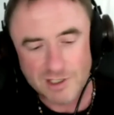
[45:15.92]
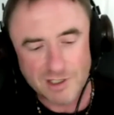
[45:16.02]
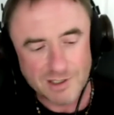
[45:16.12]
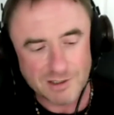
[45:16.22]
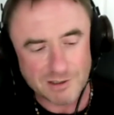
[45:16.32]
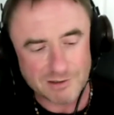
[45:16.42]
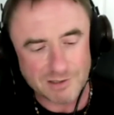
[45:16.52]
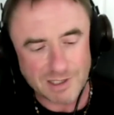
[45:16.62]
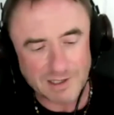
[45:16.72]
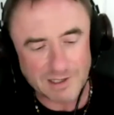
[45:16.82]
You know,
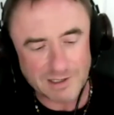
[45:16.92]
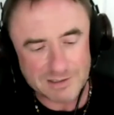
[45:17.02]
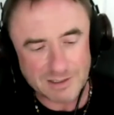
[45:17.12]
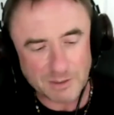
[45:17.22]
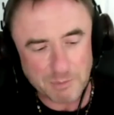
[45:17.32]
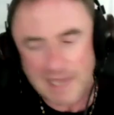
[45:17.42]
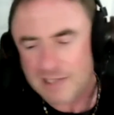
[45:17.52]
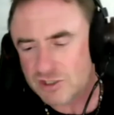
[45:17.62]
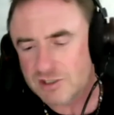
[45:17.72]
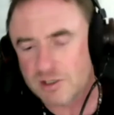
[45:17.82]
uh,
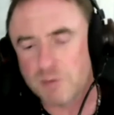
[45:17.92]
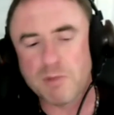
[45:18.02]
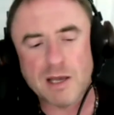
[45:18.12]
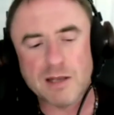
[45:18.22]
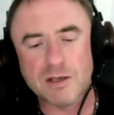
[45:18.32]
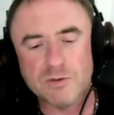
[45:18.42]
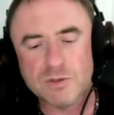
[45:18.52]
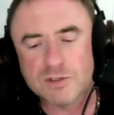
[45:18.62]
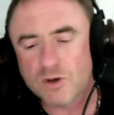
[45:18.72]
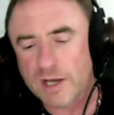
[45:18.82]
imagine somebody who
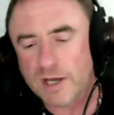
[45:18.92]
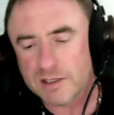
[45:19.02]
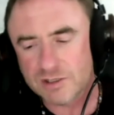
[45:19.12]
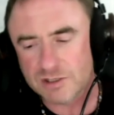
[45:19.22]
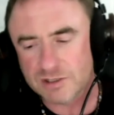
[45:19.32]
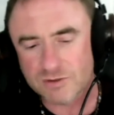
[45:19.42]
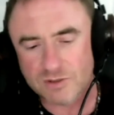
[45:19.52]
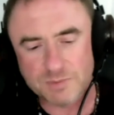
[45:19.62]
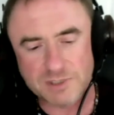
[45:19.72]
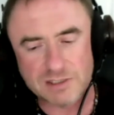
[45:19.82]
is so anxious or
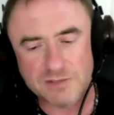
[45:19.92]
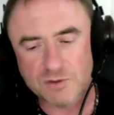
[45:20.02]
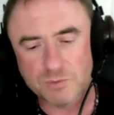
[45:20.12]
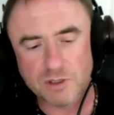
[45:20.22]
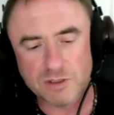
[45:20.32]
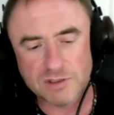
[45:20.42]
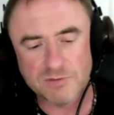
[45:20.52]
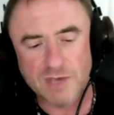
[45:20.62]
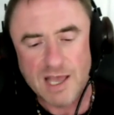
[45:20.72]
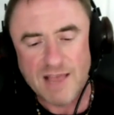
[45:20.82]
obsessive compulsive
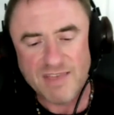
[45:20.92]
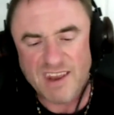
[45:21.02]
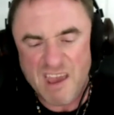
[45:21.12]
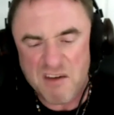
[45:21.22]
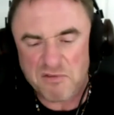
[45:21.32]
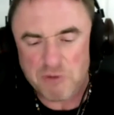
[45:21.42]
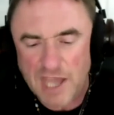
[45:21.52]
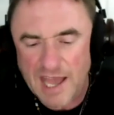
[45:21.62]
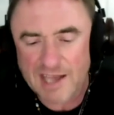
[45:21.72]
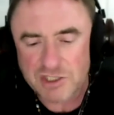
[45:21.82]
that every
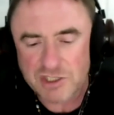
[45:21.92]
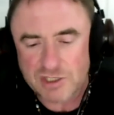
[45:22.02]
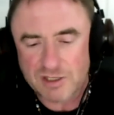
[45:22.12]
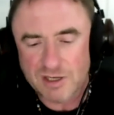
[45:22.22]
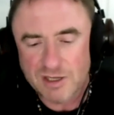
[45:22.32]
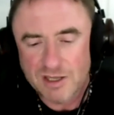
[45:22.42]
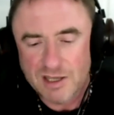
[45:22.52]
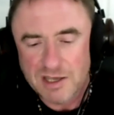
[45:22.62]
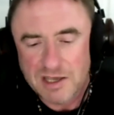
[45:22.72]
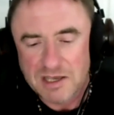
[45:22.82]
action
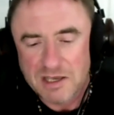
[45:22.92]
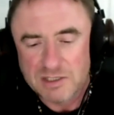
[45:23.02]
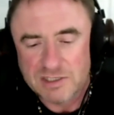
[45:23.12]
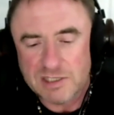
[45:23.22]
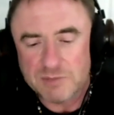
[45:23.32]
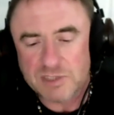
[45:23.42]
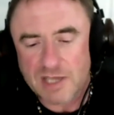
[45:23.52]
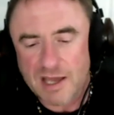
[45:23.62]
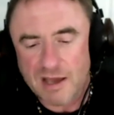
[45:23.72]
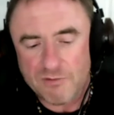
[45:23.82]
seems to
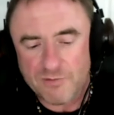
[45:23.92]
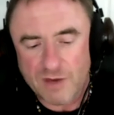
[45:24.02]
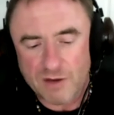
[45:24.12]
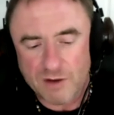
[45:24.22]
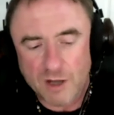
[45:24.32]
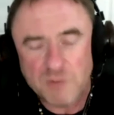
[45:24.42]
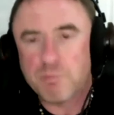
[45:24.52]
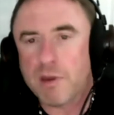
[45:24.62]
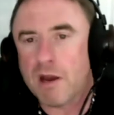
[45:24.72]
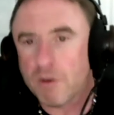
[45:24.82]
have uh,
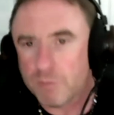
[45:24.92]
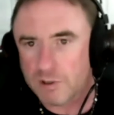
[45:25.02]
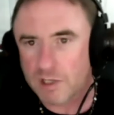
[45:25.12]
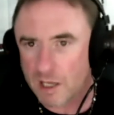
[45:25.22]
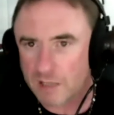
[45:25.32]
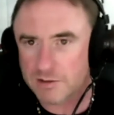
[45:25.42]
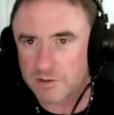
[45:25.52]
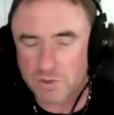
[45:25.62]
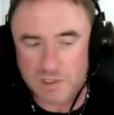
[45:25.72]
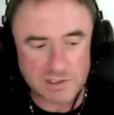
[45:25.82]
unbearable
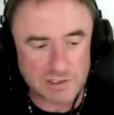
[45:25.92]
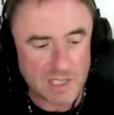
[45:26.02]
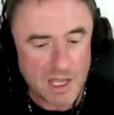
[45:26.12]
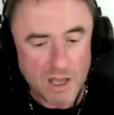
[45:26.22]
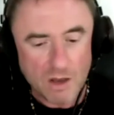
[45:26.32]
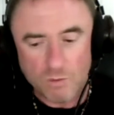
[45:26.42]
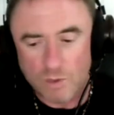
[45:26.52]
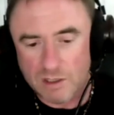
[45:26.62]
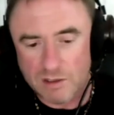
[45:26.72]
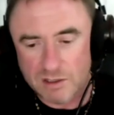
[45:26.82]
consequences.
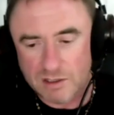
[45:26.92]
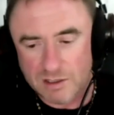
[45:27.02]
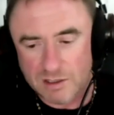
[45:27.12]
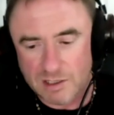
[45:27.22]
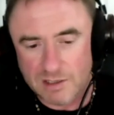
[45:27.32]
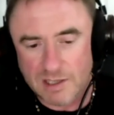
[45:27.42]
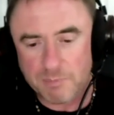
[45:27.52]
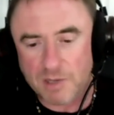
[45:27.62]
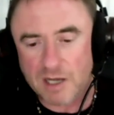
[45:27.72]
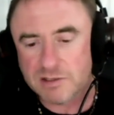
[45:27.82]
Well, in that
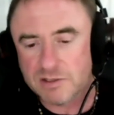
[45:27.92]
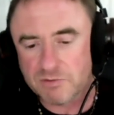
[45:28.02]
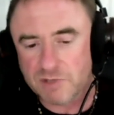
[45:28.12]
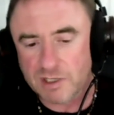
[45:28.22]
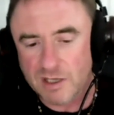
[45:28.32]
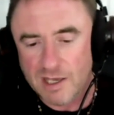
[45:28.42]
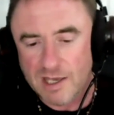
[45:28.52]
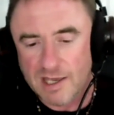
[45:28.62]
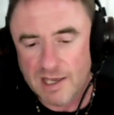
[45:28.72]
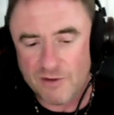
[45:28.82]
boxing ring,
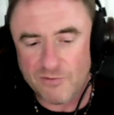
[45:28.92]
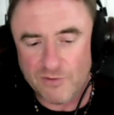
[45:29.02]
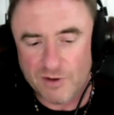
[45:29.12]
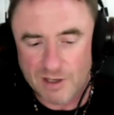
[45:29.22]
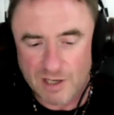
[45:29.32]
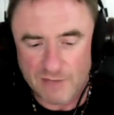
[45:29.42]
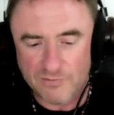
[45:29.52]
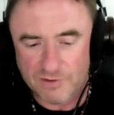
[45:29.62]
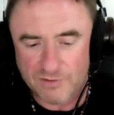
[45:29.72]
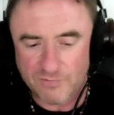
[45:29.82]
if I,
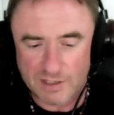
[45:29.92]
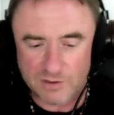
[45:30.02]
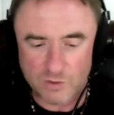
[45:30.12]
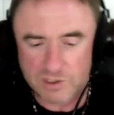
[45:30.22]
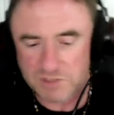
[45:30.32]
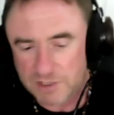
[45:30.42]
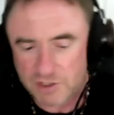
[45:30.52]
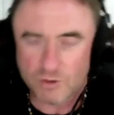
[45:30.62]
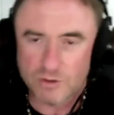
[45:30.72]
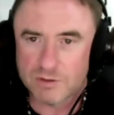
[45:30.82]
if I twitch my
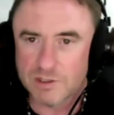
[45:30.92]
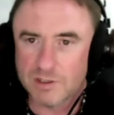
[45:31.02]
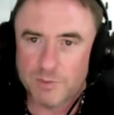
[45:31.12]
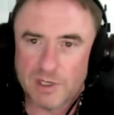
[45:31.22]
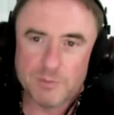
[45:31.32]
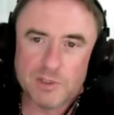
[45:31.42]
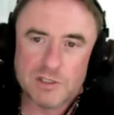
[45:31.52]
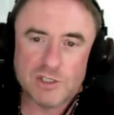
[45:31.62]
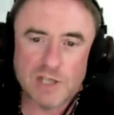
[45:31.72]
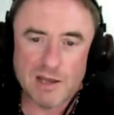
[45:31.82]
shoulder a little bit, I'm going to
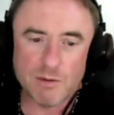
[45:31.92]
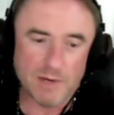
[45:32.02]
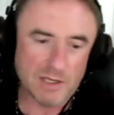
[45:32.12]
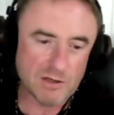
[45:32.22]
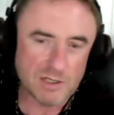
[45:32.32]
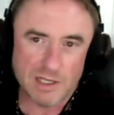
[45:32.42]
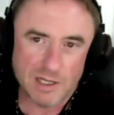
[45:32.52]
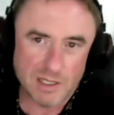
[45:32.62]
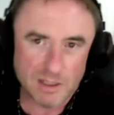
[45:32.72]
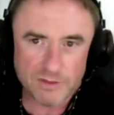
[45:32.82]
jab. Am I going to get
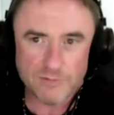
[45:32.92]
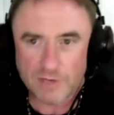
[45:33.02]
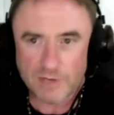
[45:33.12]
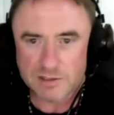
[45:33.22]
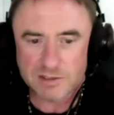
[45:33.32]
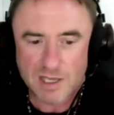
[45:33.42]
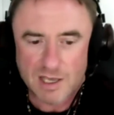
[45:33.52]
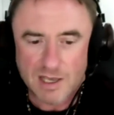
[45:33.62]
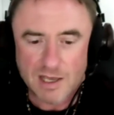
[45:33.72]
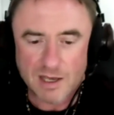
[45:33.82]
hit in the face?
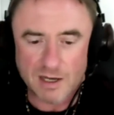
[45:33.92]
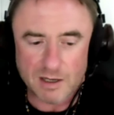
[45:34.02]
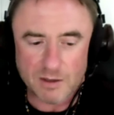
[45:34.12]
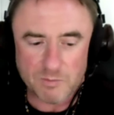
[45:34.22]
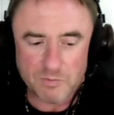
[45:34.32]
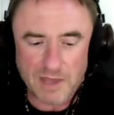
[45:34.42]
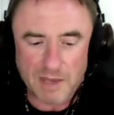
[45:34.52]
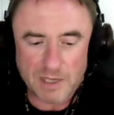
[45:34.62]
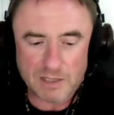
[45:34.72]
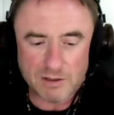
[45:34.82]
Um, am
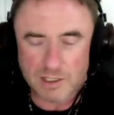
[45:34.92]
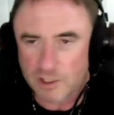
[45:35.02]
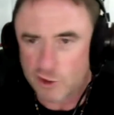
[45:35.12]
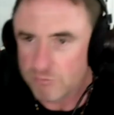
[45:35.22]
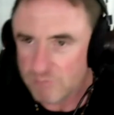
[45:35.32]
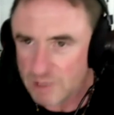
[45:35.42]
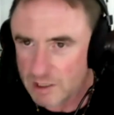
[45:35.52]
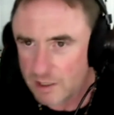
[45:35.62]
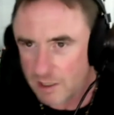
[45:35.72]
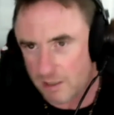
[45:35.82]
I going to get
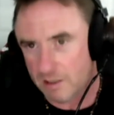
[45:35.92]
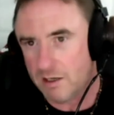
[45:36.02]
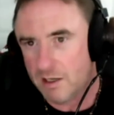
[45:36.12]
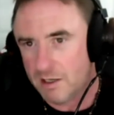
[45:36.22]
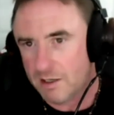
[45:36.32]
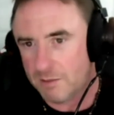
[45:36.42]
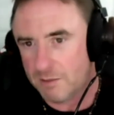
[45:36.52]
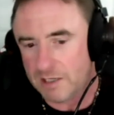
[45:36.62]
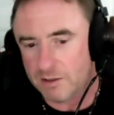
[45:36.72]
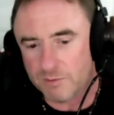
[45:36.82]
humiliated? Am I
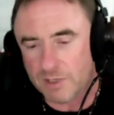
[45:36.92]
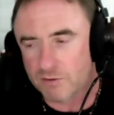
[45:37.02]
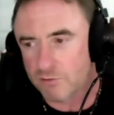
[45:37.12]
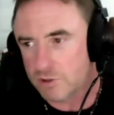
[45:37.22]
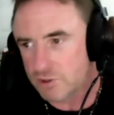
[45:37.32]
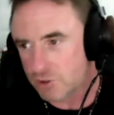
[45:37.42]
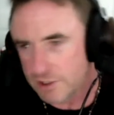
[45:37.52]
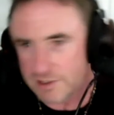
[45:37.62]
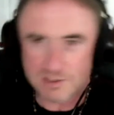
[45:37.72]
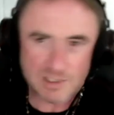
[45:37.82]
yeah. going to make the wrong
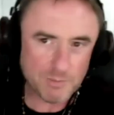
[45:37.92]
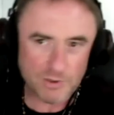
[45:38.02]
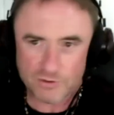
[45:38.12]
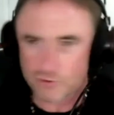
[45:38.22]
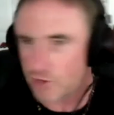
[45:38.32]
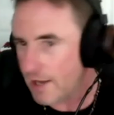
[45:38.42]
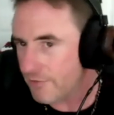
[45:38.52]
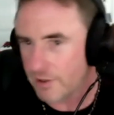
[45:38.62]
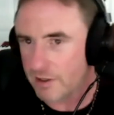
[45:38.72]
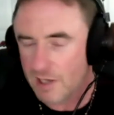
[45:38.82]
choice and step into
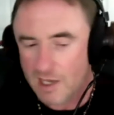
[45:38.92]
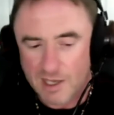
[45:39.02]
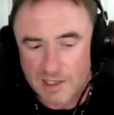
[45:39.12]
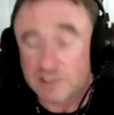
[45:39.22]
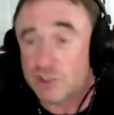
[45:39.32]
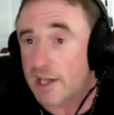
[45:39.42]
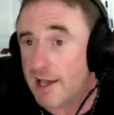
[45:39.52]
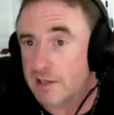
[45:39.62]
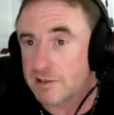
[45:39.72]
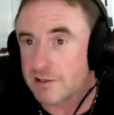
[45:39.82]
traffic? In
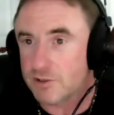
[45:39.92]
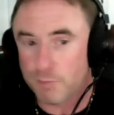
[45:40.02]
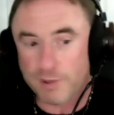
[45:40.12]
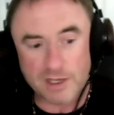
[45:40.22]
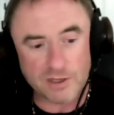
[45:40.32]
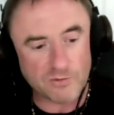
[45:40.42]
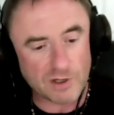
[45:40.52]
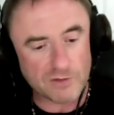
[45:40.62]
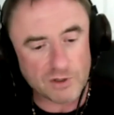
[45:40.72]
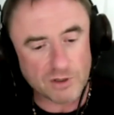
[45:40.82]
jazz, you're playing in
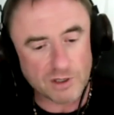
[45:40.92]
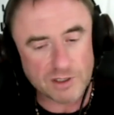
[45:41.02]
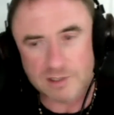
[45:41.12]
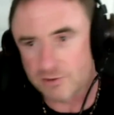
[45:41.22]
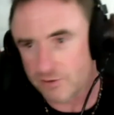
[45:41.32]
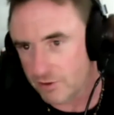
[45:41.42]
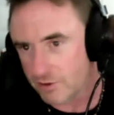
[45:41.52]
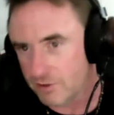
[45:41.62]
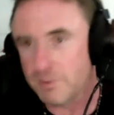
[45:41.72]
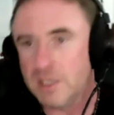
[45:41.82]
front of an audience, or you're a
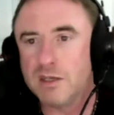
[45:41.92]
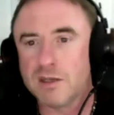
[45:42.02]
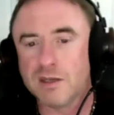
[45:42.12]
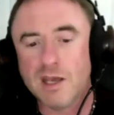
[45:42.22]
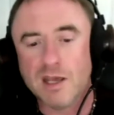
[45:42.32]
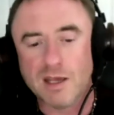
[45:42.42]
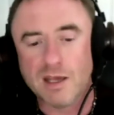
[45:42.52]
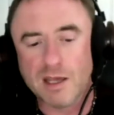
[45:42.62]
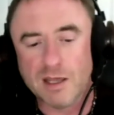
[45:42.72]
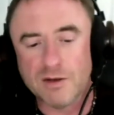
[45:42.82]
comedian,
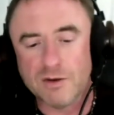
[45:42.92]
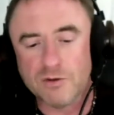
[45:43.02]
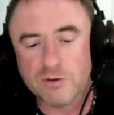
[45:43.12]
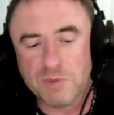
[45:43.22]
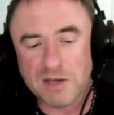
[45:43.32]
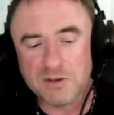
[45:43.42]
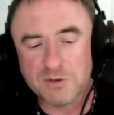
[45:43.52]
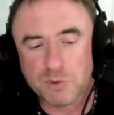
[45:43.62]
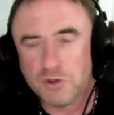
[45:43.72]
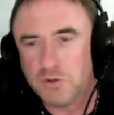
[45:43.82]
and you're about to
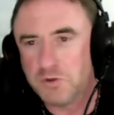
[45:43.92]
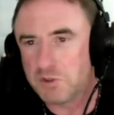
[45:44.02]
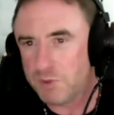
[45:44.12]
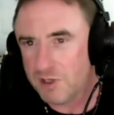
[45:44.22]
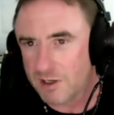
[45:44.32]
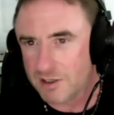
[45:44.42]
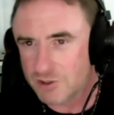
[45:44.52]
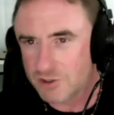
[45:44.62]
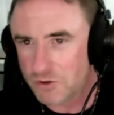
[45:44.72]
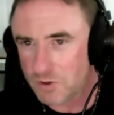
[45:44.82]
put a new spin on a
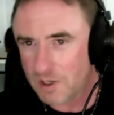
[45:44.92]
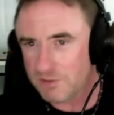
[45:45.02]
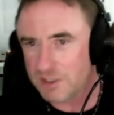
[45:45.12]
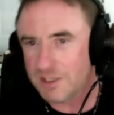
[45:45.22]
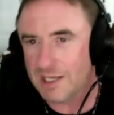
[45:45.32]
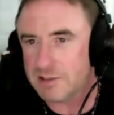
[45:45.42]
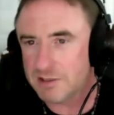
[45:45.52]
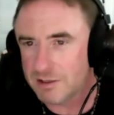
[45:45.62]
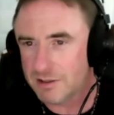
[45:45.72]
joke you haven't tested